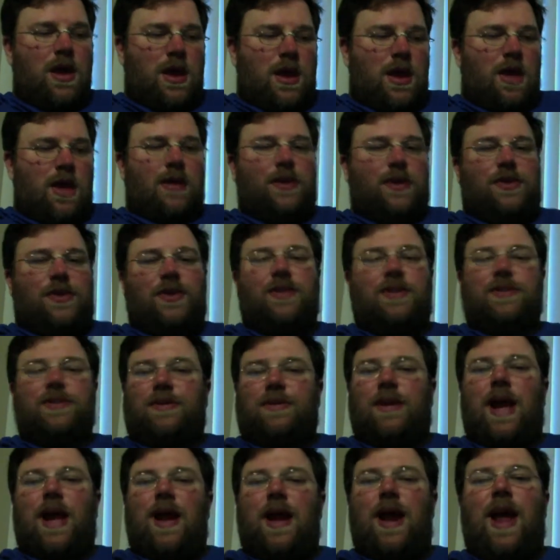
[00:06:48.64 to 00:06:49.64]
just
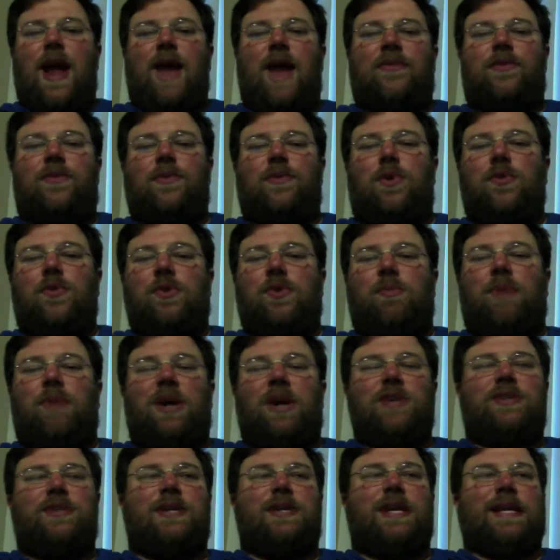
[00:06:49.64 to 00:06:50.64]
kind of have to roll with the
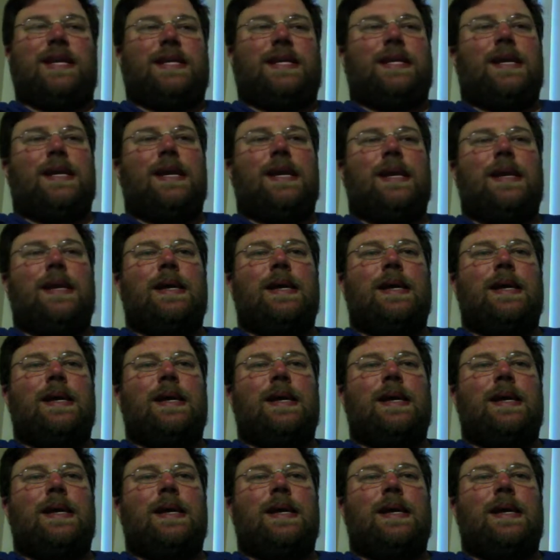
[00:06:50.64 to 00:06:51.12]
punches.